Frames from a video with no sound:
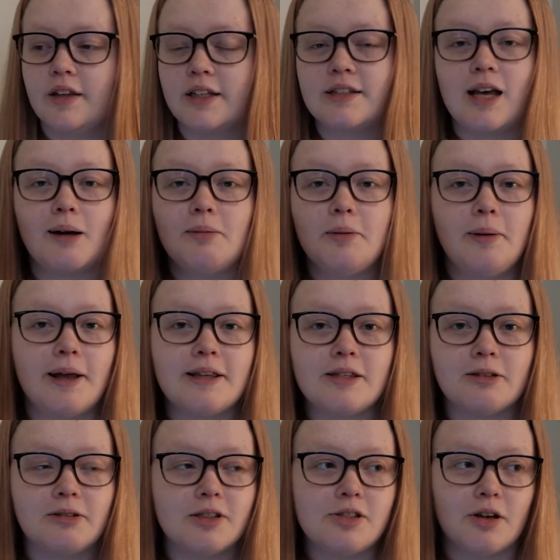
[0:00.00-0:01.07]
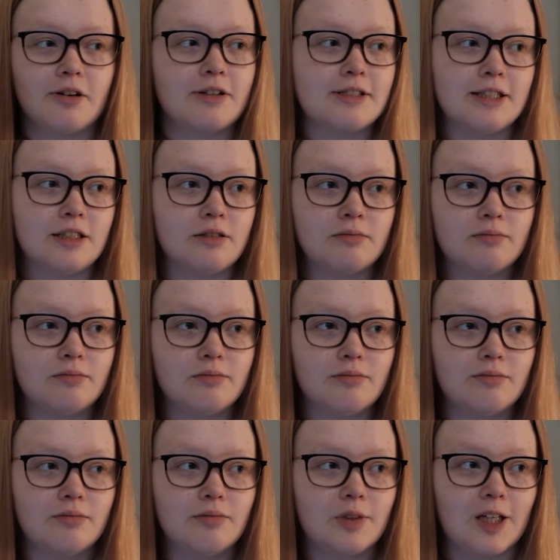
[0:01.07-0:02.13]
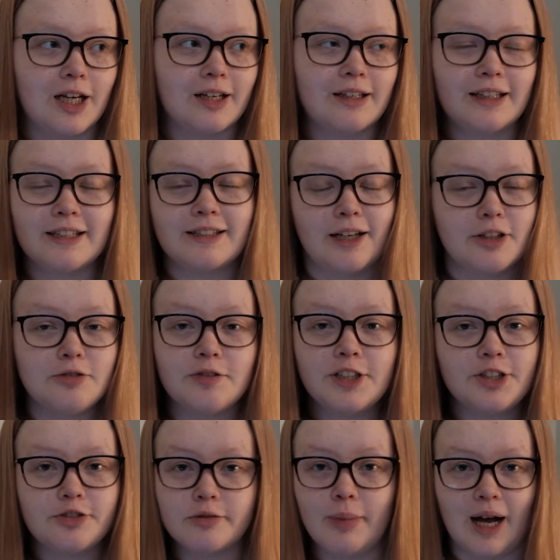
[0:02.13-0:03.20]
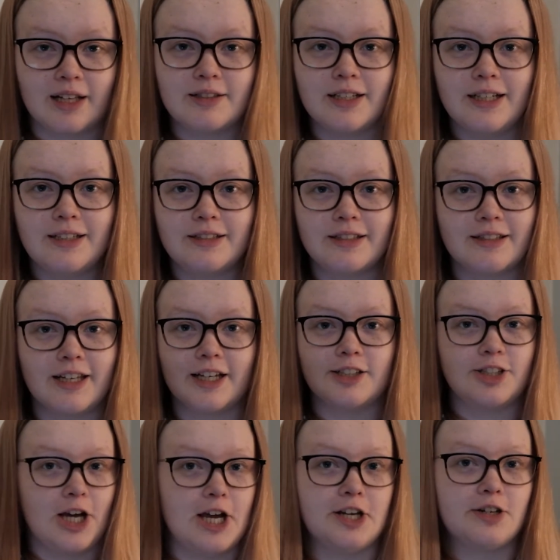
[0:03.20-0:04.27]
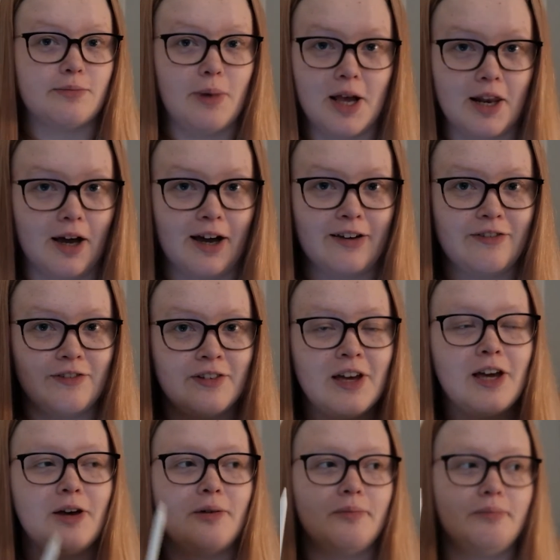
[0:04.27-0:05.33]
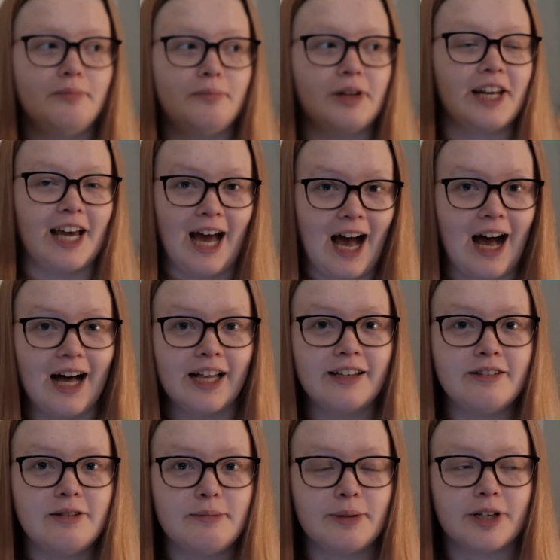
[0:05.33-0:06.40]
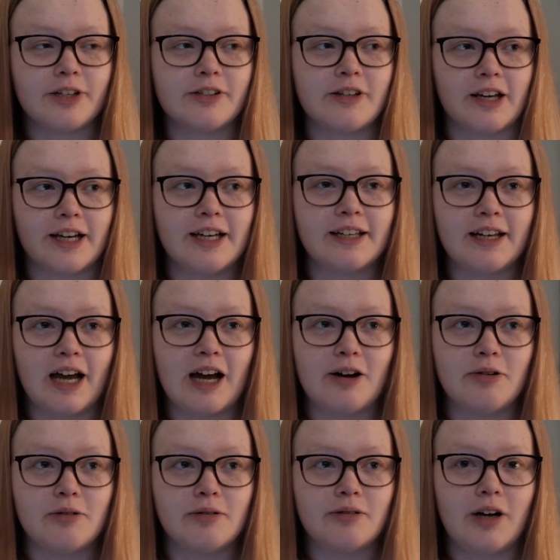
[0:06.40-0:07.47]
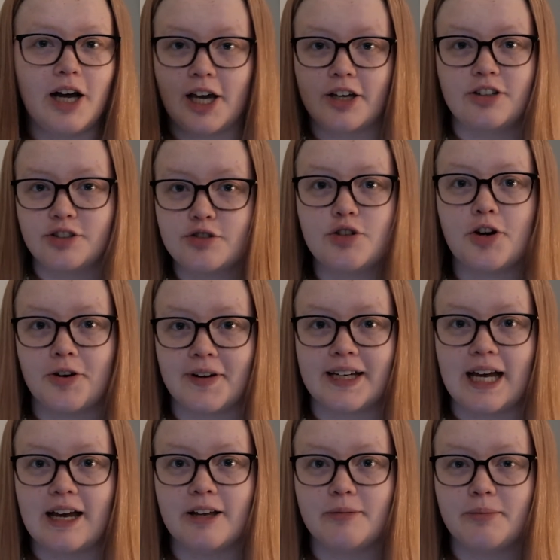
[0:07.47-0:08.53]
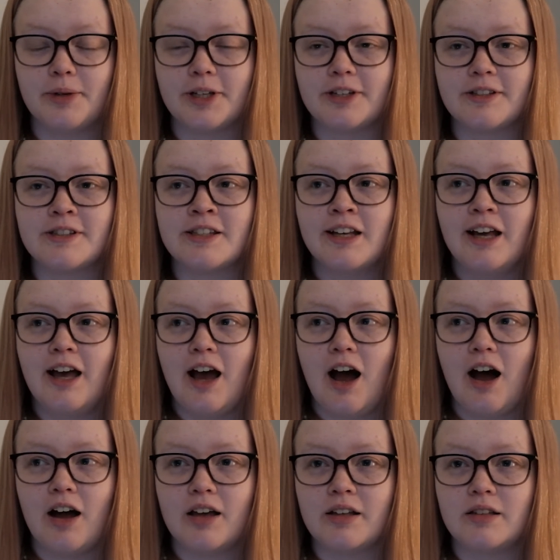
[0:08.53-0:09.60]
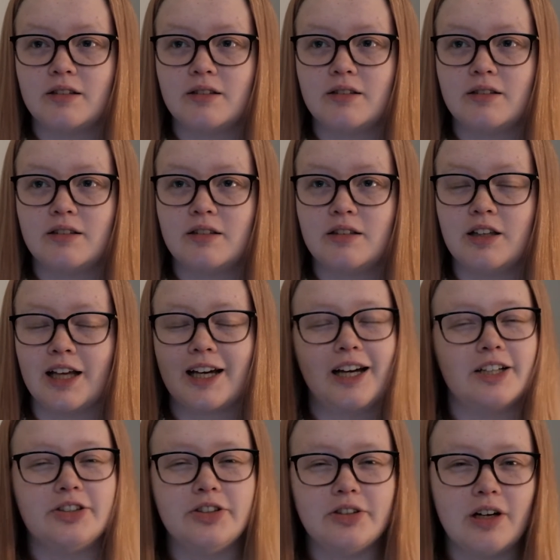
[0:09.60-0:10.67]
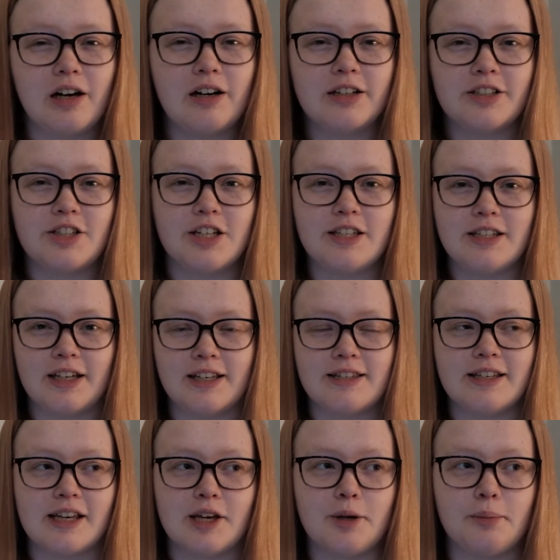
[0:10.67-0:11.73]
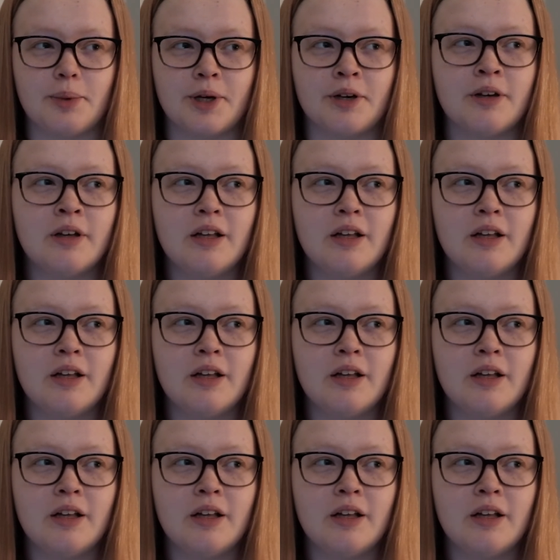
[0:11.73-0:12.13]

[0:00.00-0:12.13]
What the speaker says: This Apple Pencil has honestly, like, it sounds really dramatic to say changed my life, but it has, because I can draw again, because I took art at GCSE, but